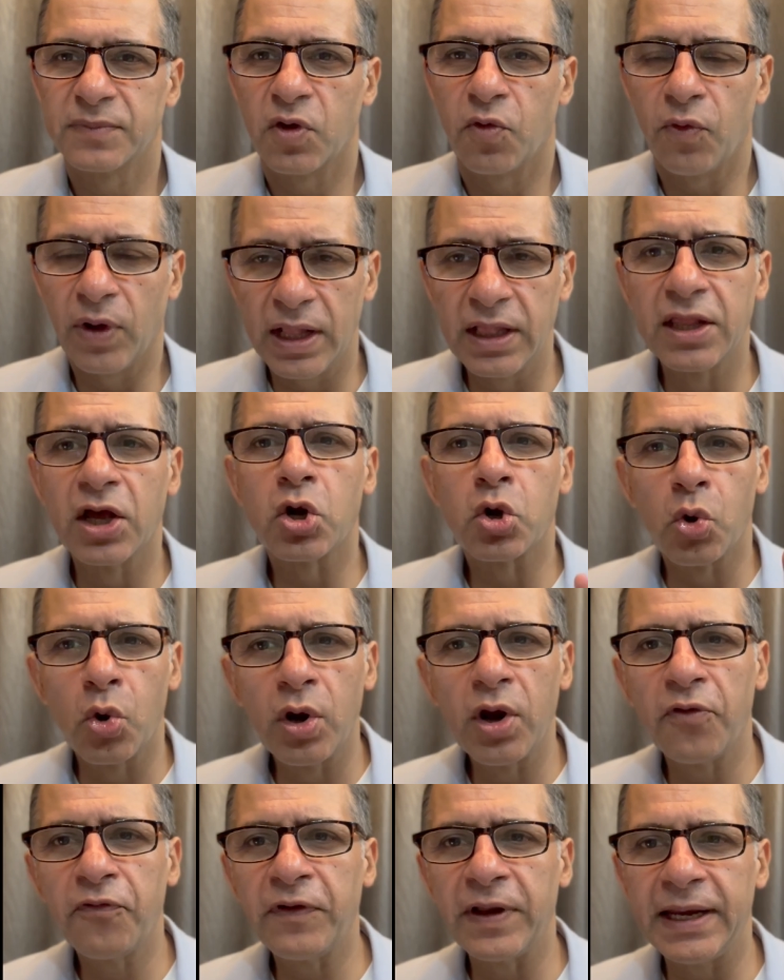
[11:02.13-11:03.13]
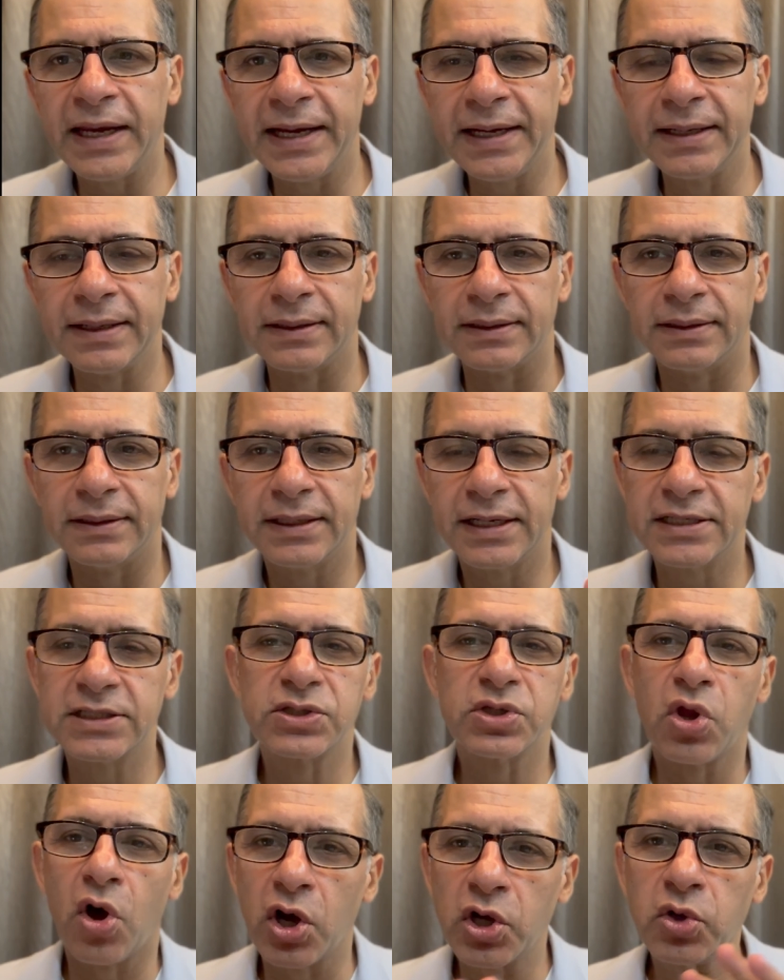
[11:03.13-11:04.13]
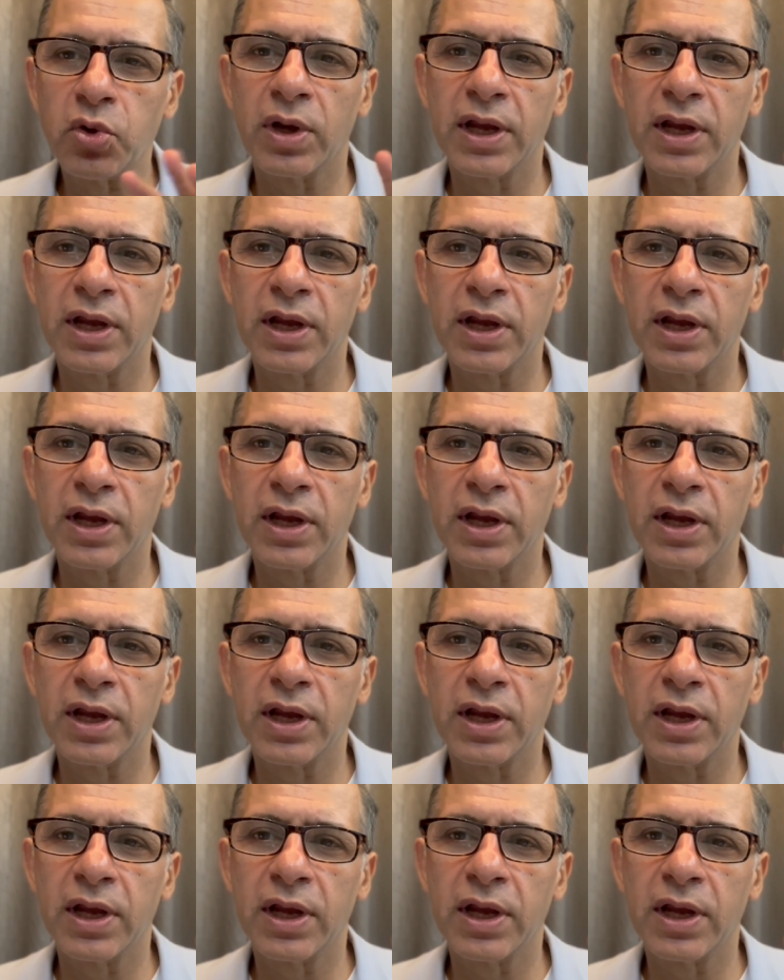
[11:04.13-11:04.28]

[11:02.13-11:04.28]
Well, the role of a leader is not to